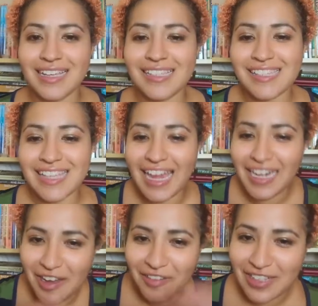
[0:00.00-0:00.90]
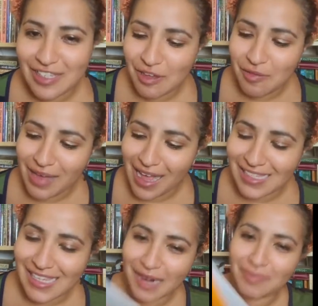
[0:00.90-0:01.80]
is getting off the
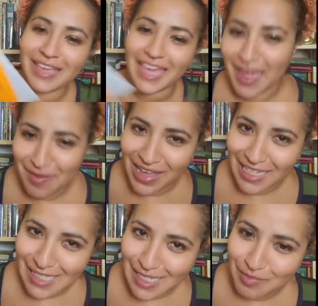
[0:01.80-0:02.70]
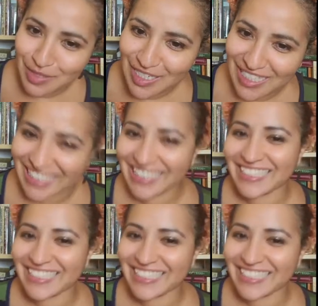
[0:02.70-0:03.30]
soapbox and I'm getting back to the book.